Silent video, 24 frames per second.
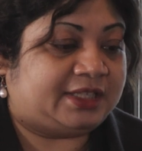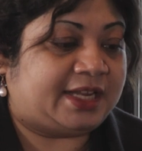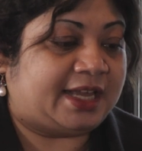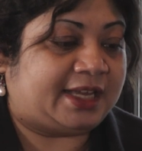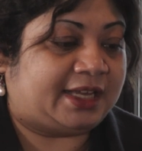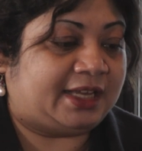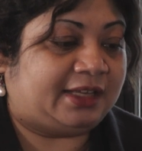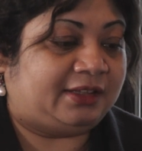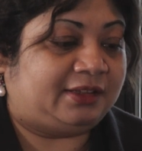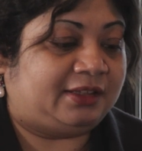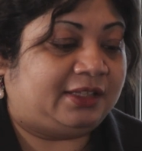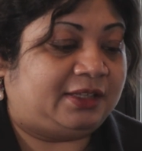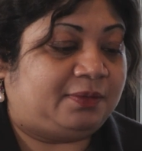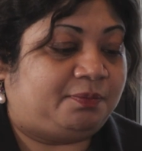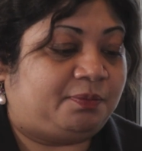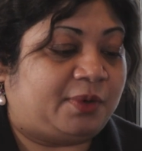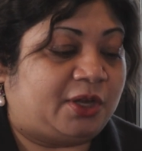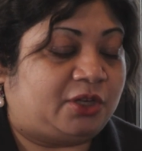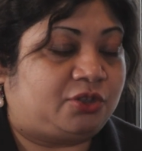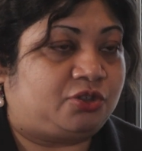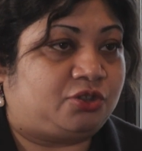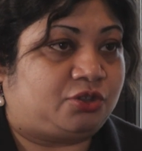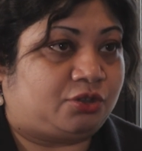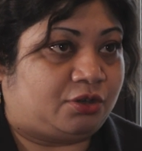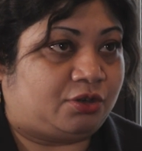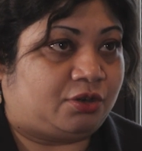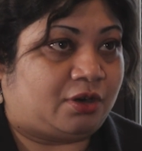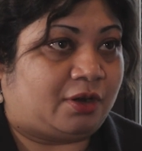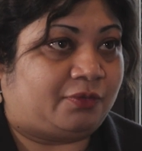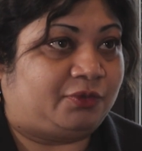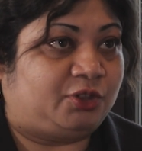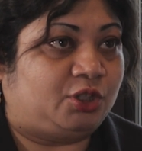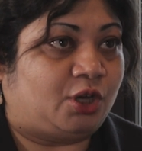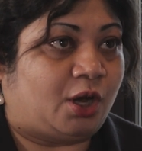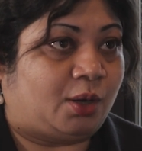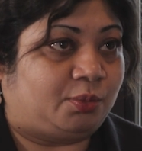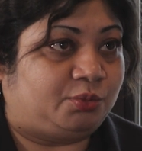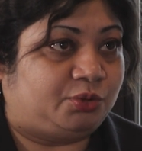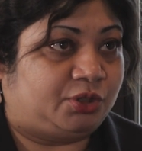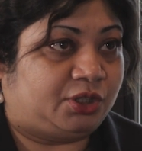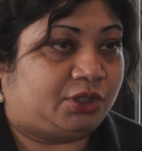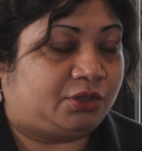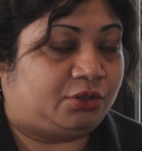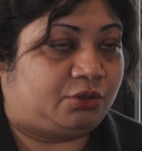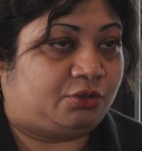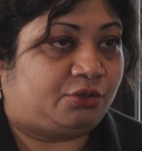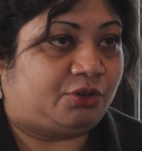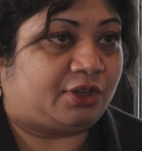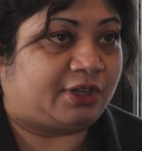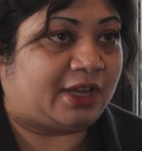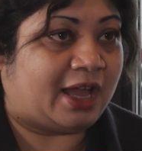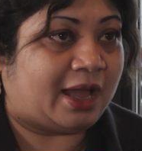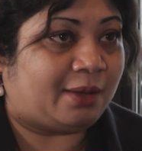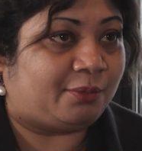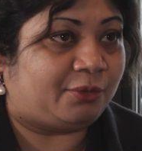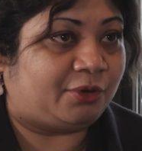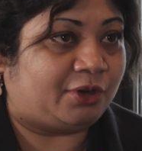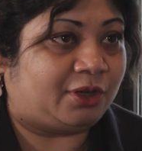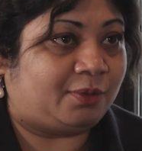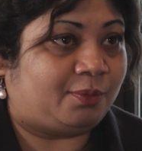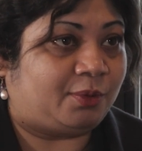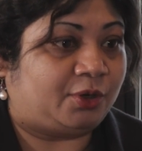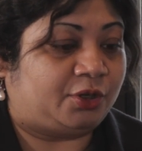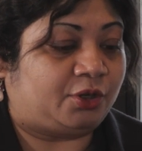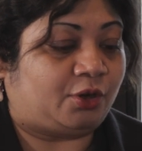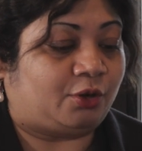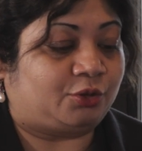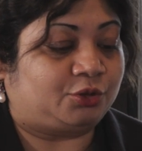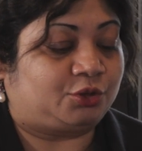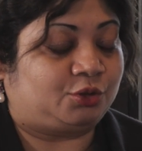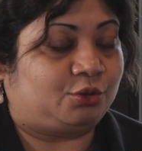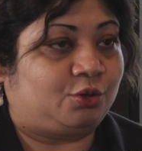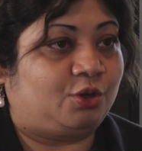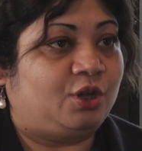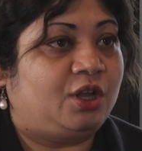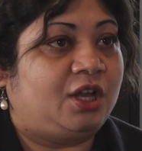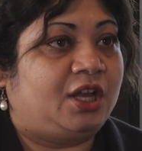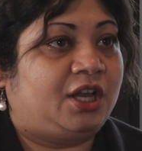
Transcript: taking the picture of the object to your camera but also